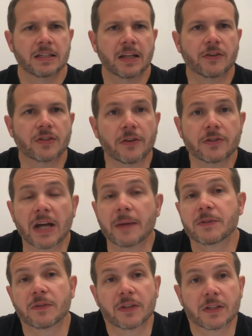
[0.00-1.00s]
Now there's other
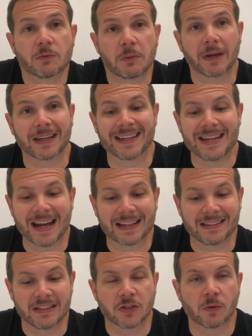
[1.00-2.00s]
types of things we might
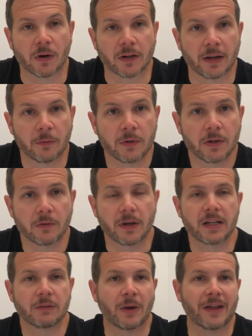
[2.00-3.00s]
connect into our network,
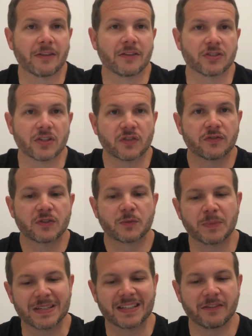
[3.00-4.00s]
right? Rather than just
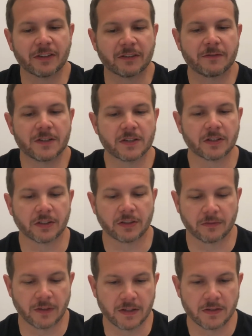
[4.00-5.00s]
specific physical
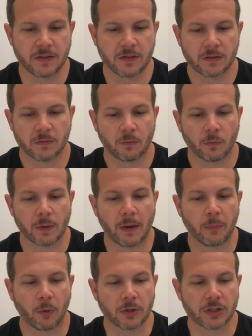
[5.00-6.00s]
interfaces. What
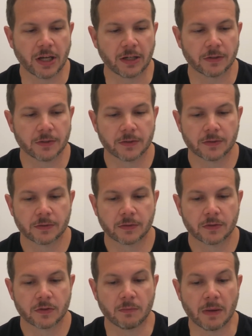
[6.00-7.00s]
about port channels?
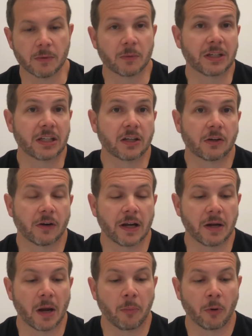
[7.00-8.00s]
So maybe we need to
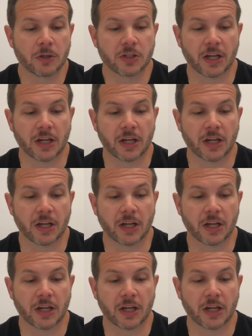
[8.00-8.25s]
create a port